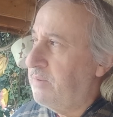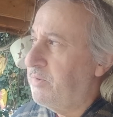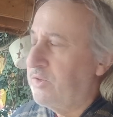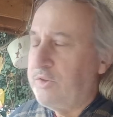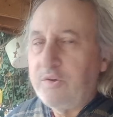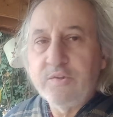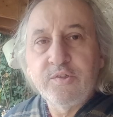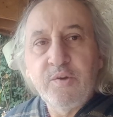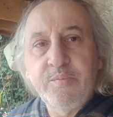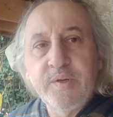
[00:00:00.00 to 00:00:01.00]
come on, dog,
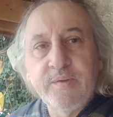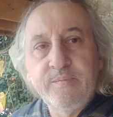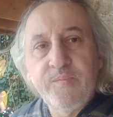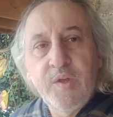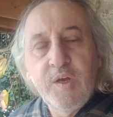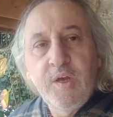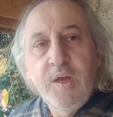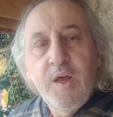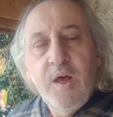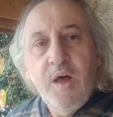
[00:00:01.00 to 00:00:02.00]
stop it.
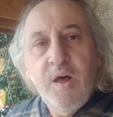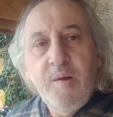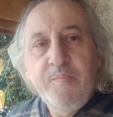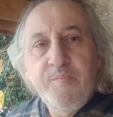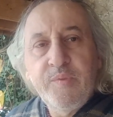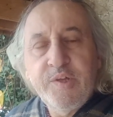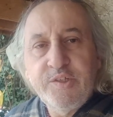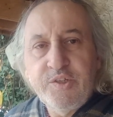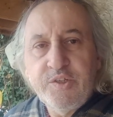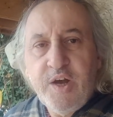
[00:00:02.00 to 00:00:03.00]

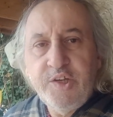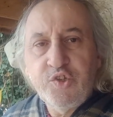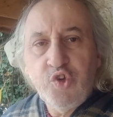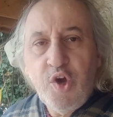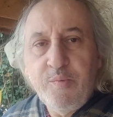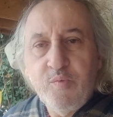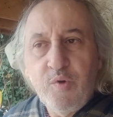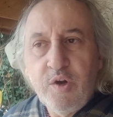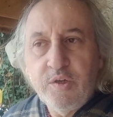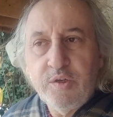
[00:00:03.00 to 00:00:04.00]
There's this nice German
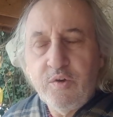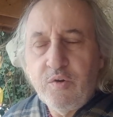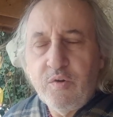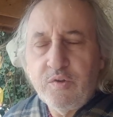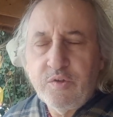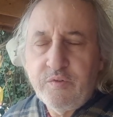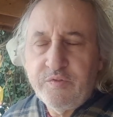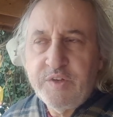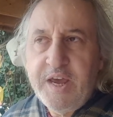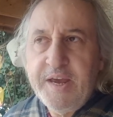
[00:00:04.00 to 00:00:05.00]
word or sort of
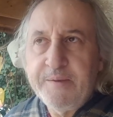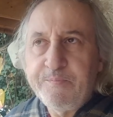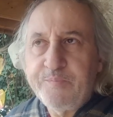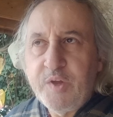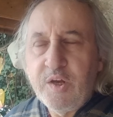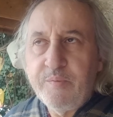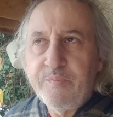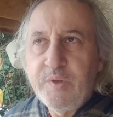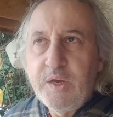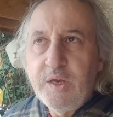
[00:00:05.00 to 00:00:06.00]
saying,
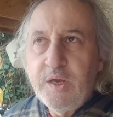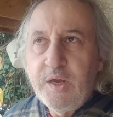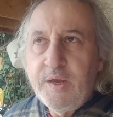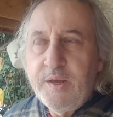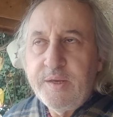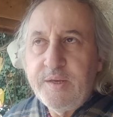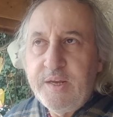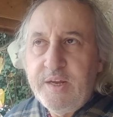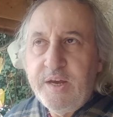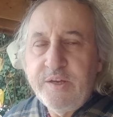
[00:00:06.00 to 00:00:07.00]

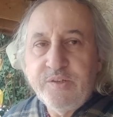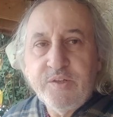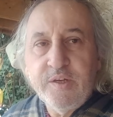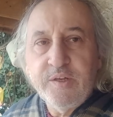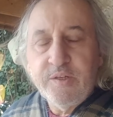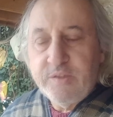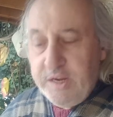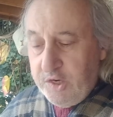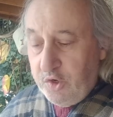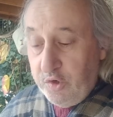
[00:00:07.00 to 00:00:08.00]
jeder ist
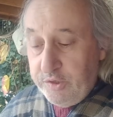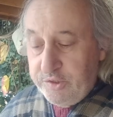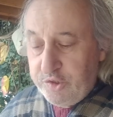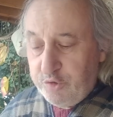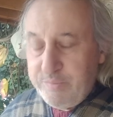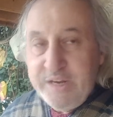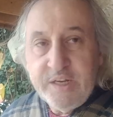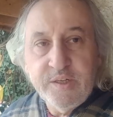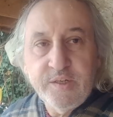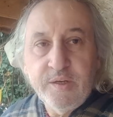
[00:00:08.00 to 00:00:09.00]
sein Glückes
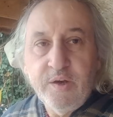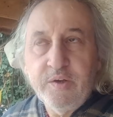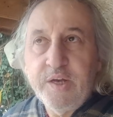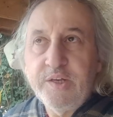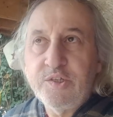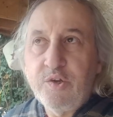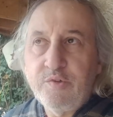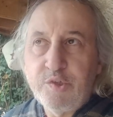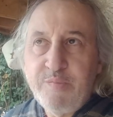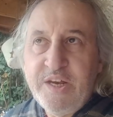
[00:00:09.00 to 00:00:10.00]
Schmied. Okay, so
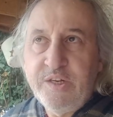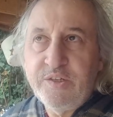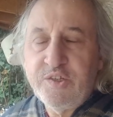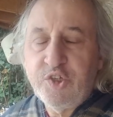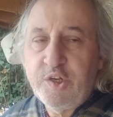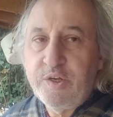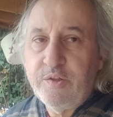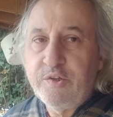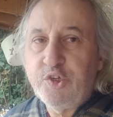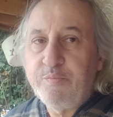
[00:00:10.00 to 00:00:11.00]
Schmied is a sh
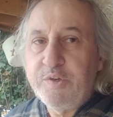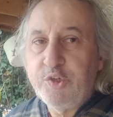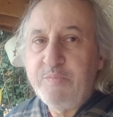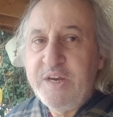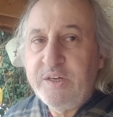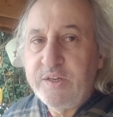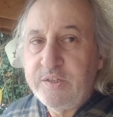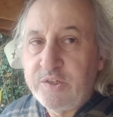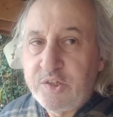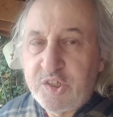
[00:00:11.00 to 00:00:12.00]
the sh Schmied
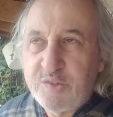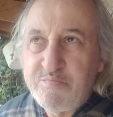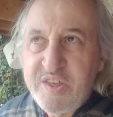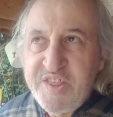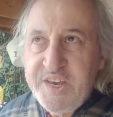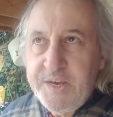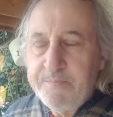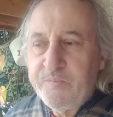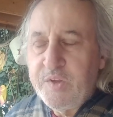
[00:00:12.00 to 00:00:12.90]
is a smithy,